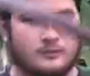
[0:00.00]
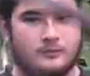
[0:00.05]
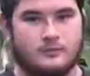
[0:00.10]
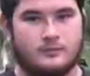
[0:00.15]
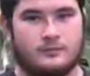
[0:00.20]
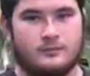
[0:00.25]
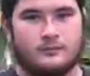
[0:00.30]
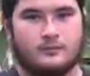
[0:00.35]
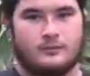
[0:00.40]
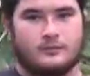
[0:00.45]

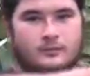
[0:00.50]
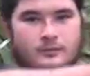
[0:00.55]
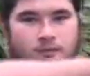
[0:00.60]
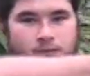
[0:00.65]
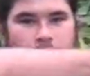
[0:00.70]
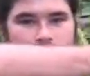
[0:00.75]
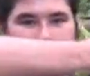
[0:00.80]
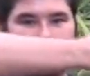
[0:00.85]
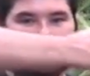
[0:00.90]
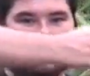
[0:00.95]

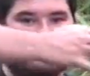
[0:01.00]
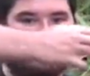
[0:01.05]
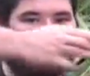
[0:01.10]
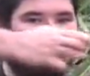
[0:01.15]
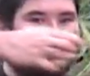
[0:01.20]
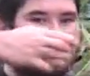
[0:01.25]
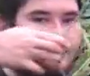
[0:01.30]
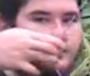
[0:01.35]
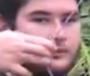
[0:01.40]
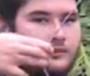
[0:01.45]

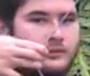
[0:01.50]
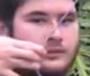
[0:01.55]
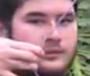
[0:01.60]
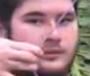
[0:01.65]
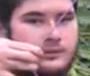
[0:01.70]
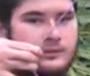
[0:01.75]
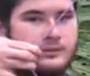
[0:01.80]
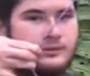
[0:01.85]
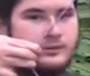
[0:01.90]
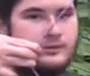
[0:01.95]

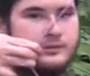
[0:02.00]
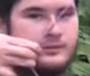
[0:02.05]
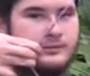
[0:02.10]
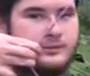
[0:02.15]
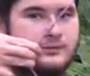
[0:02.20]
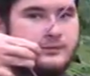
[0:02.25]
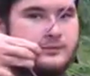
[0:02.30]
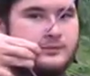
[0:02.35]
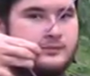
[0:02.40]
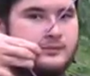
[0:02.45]

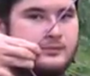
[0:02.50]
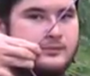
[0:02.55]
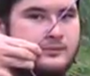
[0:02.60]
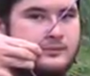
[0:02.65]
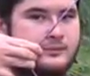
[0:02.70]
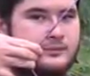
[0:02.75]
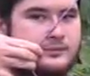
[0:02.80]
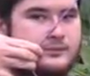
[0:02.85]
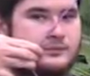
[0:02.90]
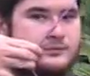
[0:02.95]

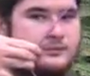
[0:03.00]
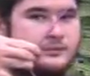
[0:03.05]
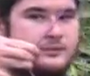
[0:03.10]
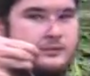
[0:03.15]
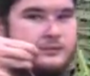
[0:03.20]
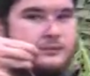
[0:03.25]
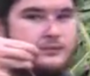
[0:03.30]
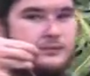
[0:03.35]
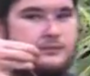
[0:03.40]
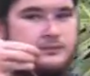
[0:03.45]

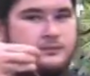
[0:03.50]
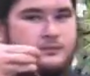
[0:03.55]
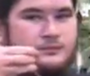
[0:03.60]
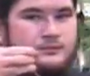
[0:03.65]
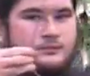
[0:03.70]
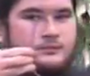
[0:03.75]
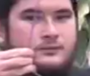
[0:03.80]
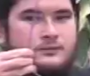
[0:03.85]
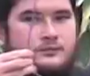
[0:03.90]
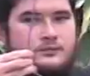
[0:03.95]

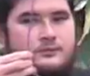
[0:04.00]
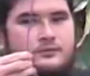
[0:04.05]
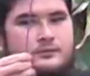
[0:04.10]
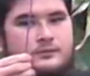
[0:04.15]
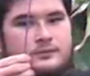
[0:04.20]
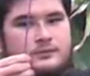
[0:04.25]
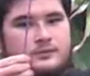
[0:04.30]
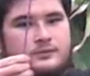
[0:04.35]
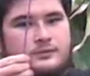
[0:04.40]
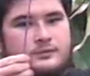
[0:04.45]

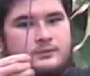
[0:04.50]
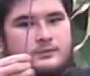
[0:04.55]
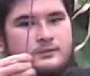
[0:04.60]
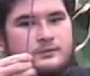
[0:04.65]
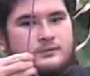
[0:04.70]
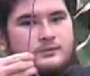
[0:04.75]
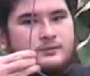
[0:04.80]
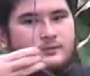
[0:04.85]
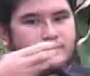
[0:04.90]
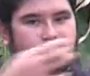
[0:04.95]

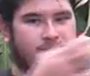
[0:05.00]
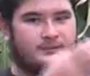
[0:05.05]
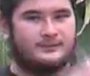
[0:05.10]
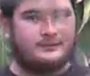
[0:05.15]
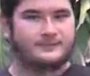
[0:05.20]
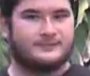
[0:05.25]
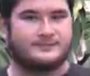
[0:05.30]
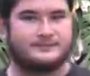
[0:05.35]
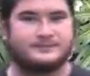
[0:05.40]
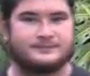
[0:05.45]

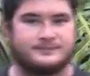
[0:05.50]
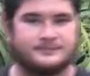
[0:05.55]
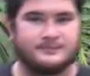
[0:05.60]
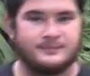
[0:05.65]
Nothing is said.